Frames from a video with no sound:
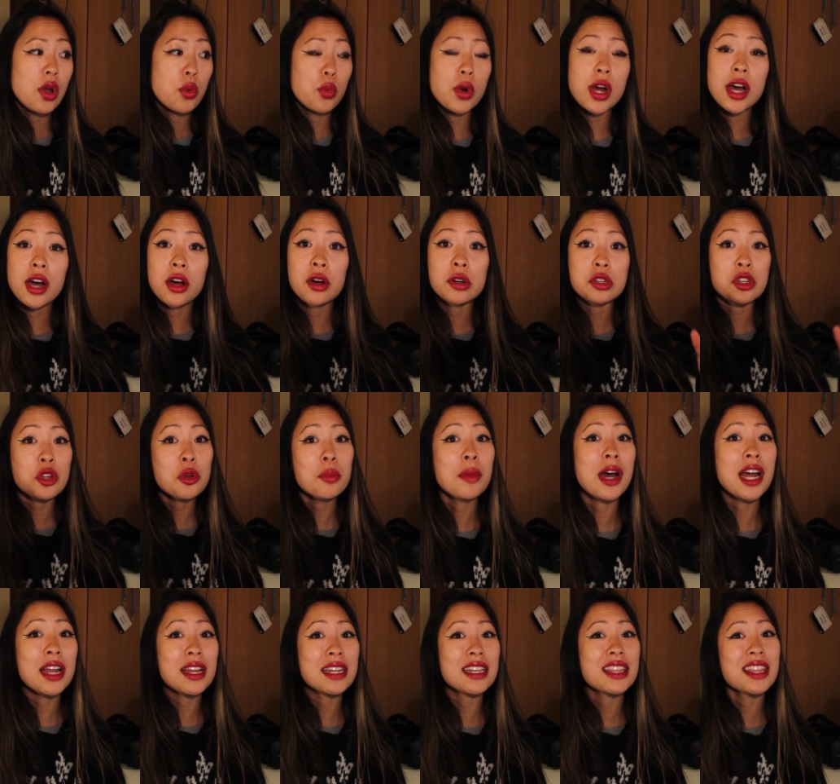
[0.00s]
Well, you
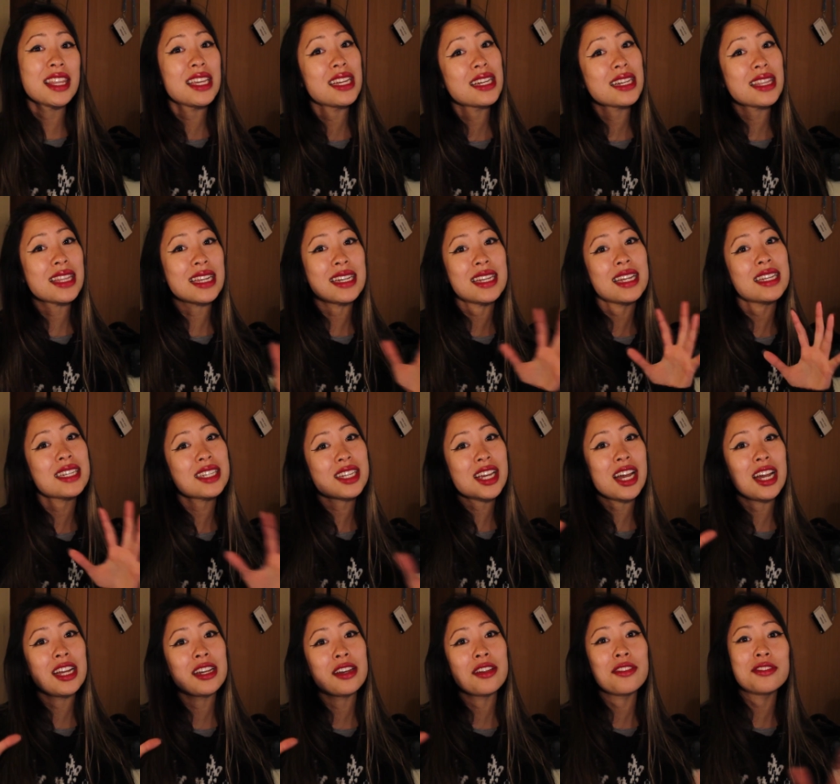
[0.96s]
might think that that's
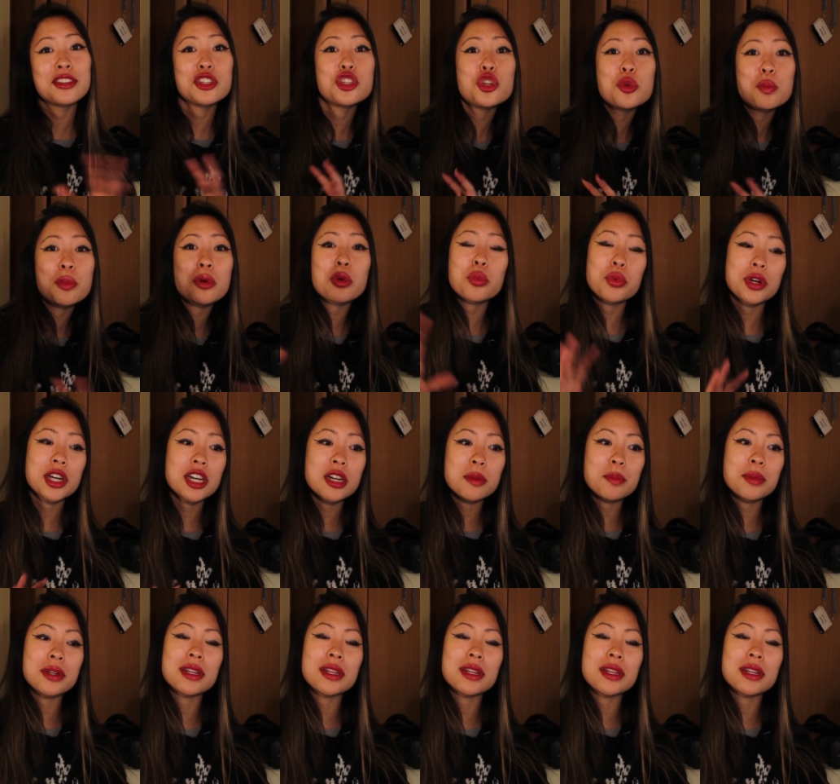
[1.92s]
kind of super weird,